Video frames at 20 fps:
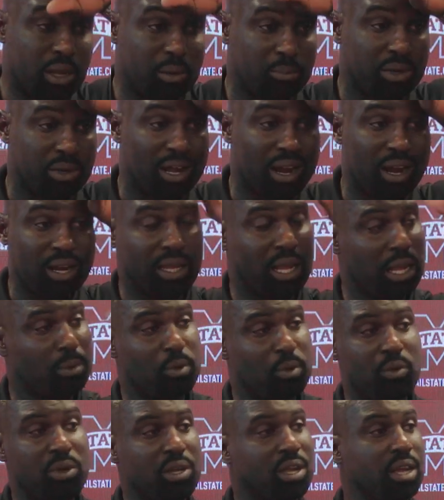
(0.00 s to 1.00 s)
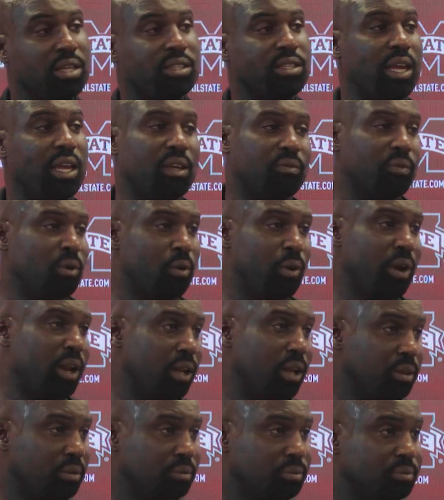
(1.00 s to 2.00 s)
there and play our game, and we can't take it for
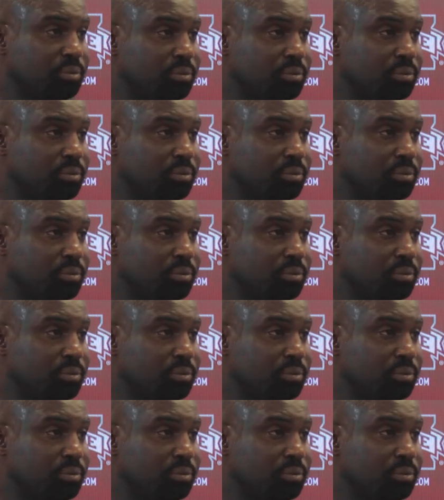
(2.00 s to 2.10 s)
granted.